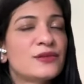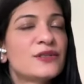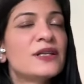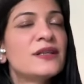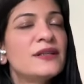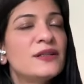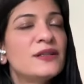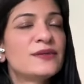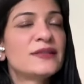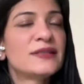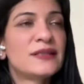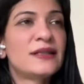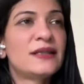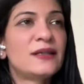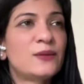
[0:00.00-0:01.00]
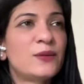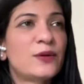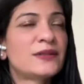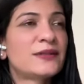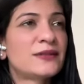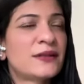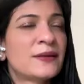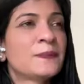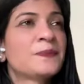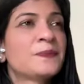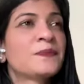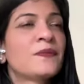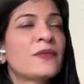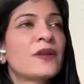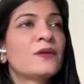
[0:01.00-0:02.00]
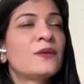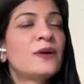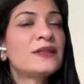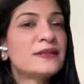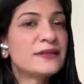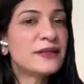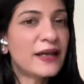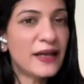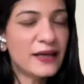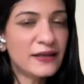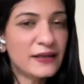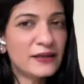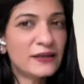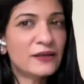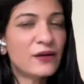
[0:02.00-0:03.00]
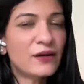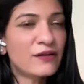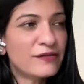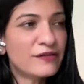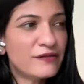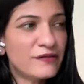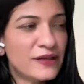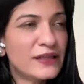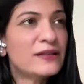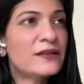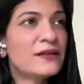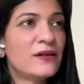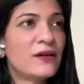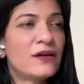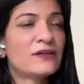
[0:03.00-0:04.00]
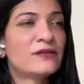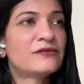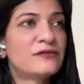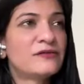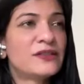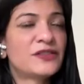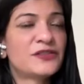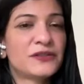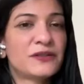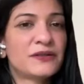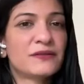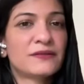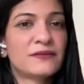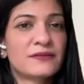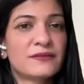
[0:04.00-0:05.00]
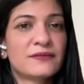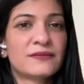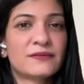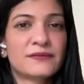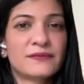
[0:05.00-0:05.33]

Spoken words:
What can you see? What's there in your field of vision?